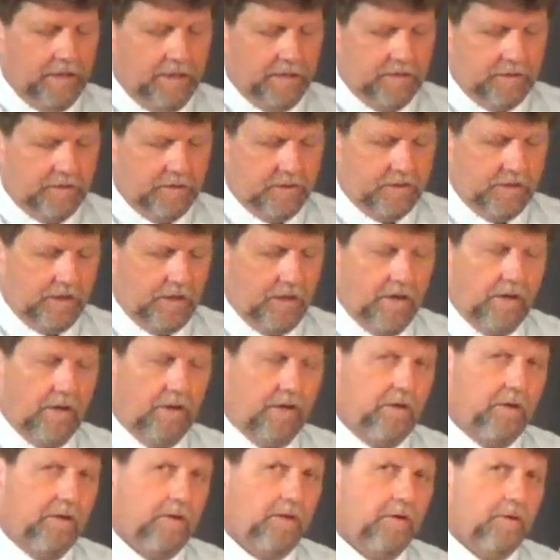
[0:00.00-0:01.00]

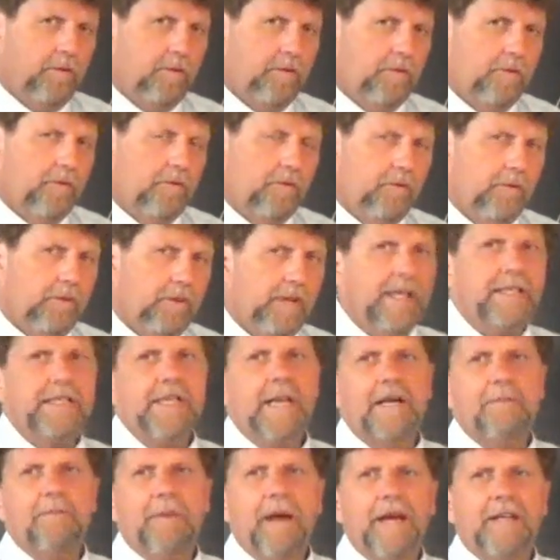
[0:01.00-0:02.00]
So let's
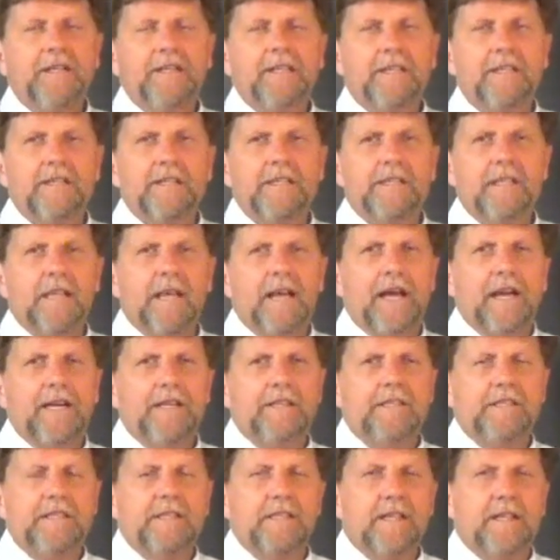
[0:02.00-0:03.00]
head back to the
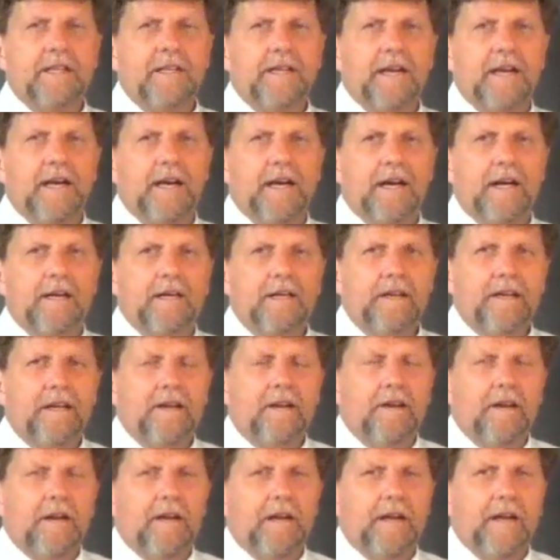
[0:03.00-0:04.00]
slides, and
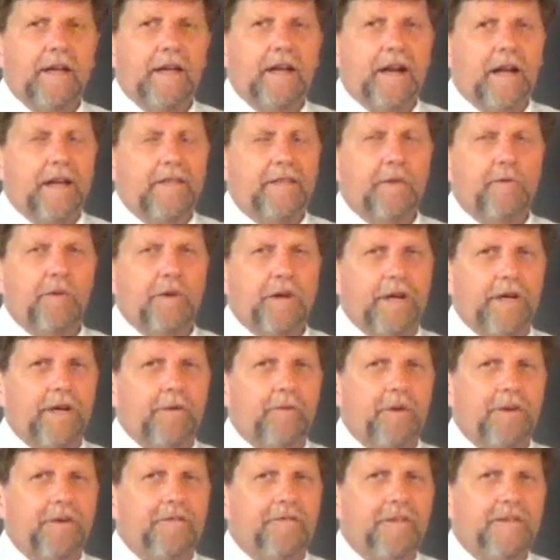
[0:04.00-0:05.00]
I think we're going to
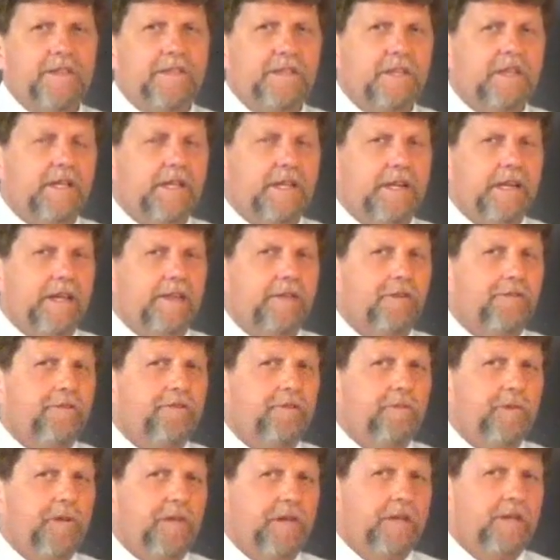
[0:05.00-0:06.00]
revisit another
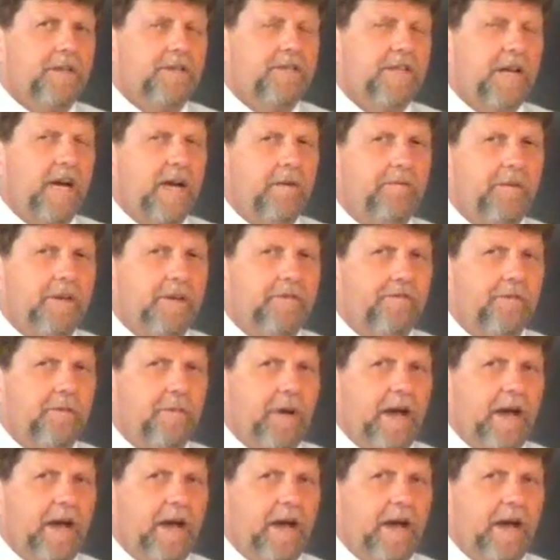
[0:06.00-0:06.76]
familiar topic from